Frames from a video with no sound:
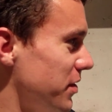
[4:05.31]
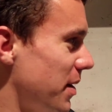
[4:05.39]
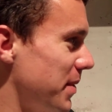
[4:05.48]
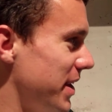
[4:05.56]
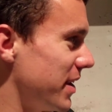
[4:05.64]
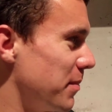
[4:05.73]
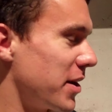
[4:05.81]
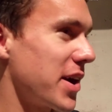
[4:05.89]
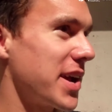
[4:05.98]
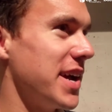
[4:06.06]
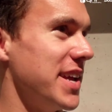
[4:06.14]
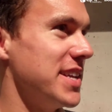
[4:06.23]
I mean,
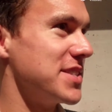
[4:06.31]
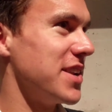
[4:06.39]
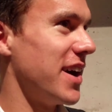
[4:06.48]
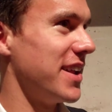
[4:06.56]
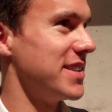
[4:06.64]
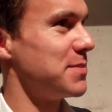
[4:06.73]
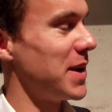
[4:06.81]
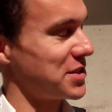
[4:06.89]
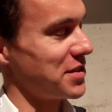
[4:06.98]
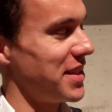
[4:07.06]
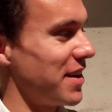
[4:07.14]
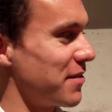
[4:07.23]
America is not
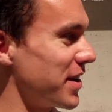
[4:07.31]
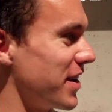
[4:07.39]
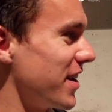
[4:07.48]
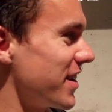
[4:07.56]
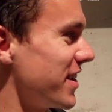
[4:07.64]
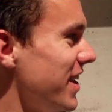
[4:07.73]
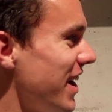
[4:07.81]
special in that regard.